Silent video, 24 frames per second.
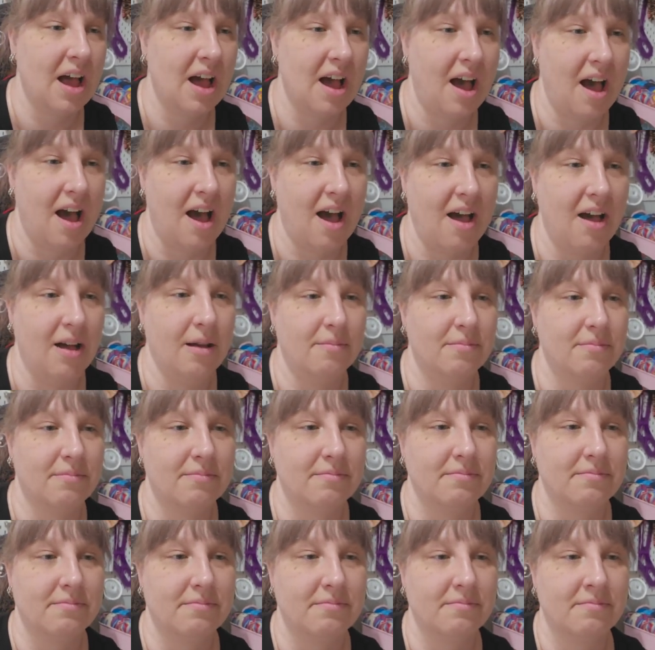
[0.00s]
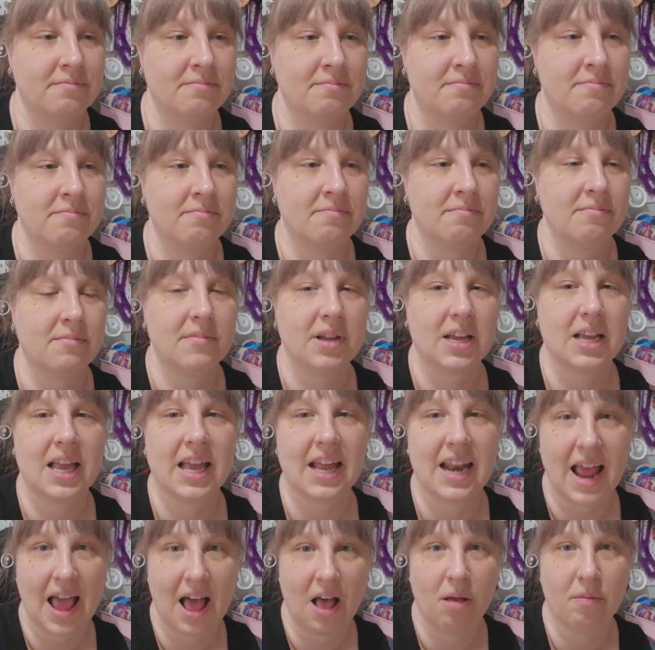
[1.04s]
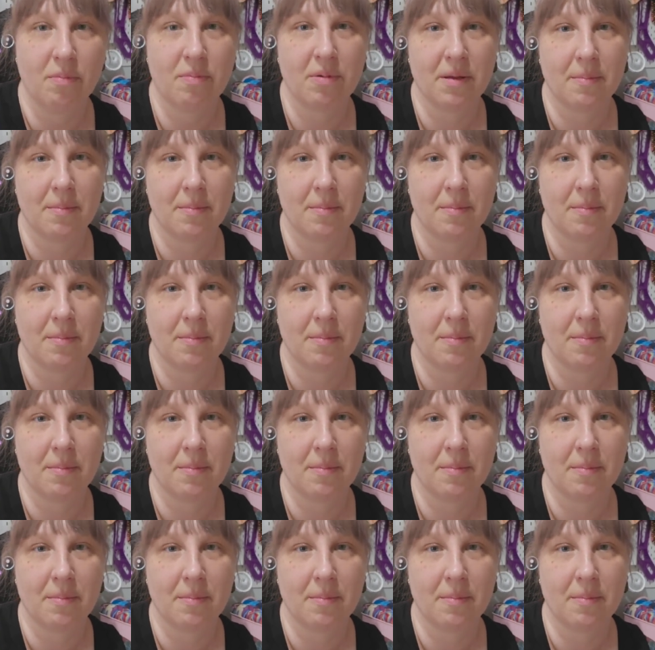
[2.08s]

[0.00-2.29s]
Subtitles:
can help